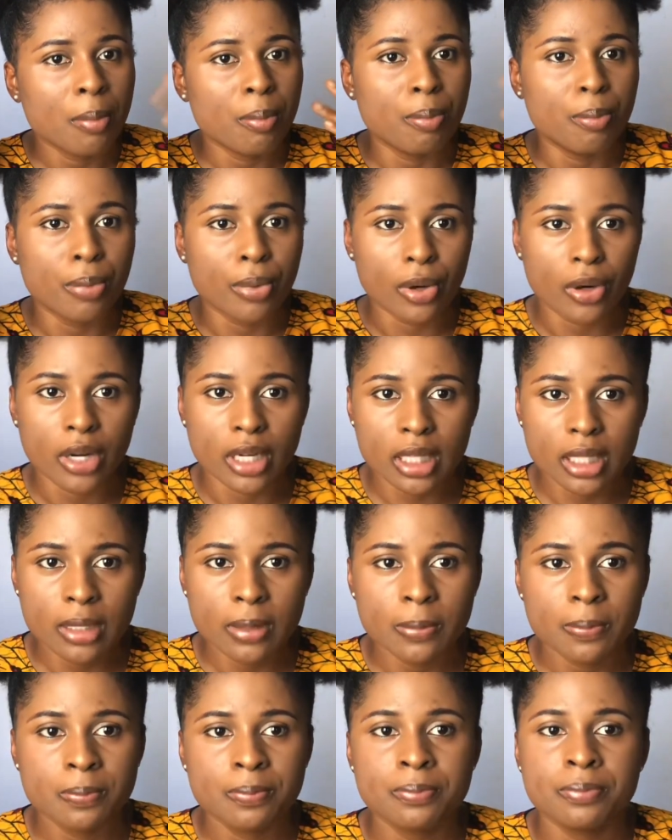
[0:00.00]
bun,
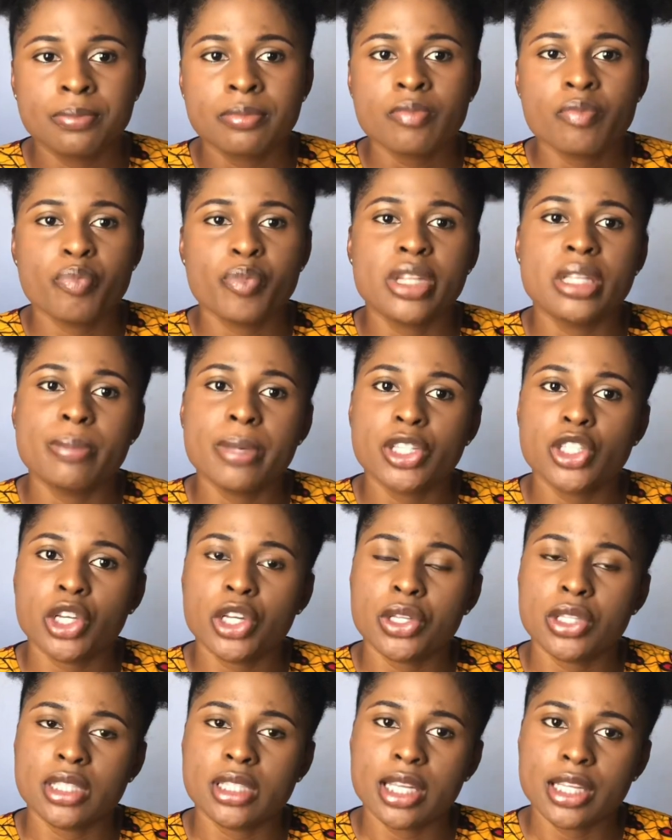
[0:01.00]
please make sure you
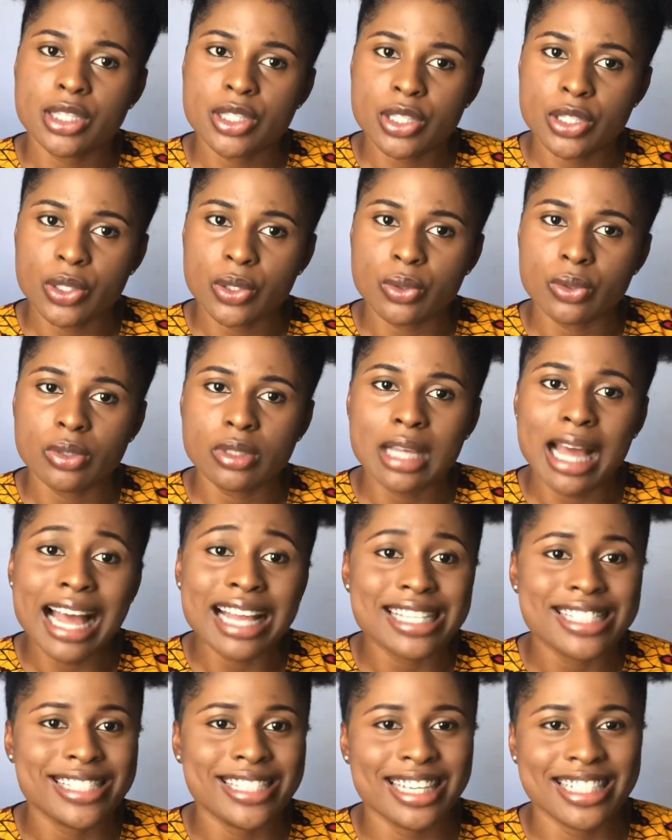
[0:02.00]
stay tuned and
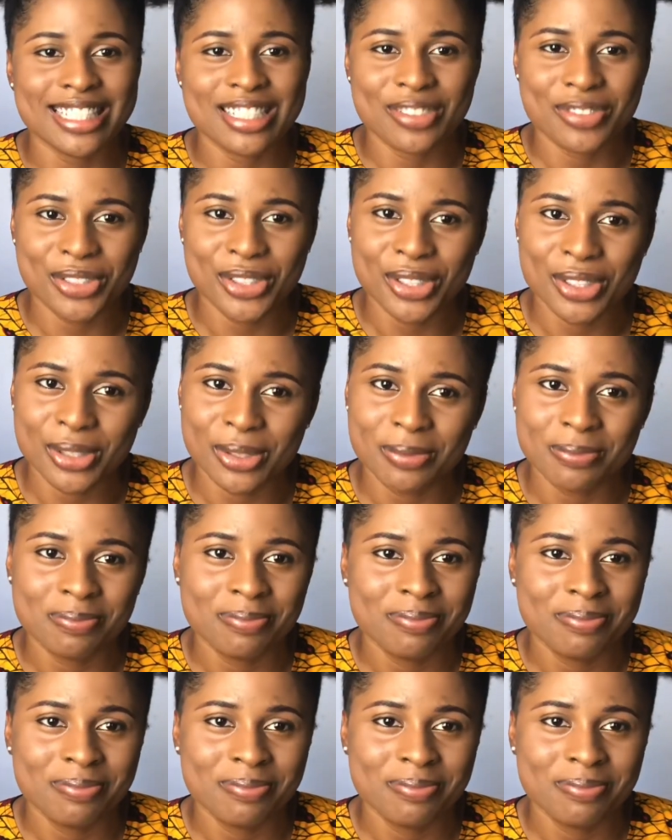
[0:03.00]
share this video.